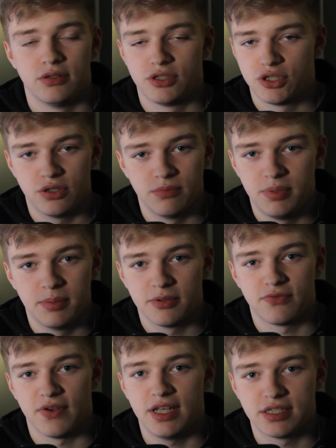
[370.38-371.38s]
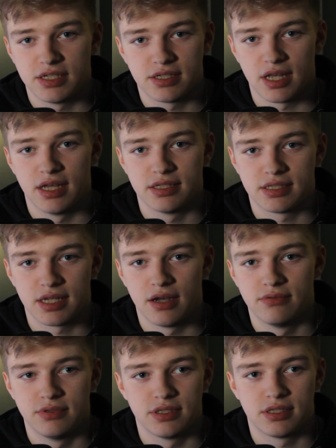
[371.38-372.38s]
shoot in people's faces. It
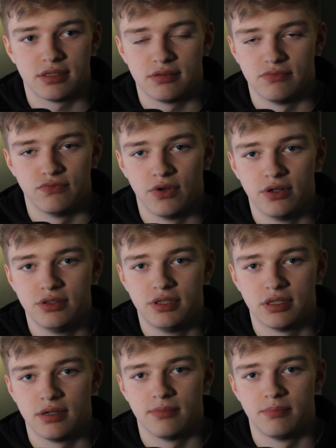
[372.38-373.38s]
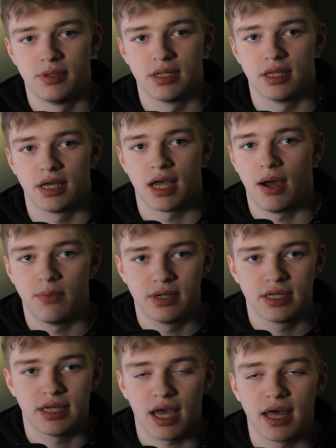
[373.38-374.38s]
sounds rude, but like I want
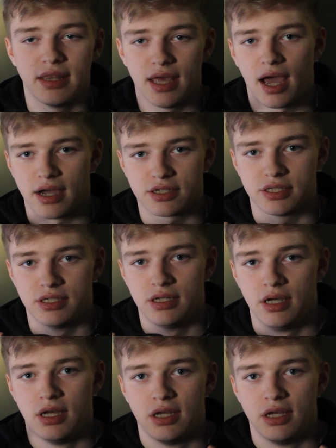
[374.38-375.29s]
to get in the action,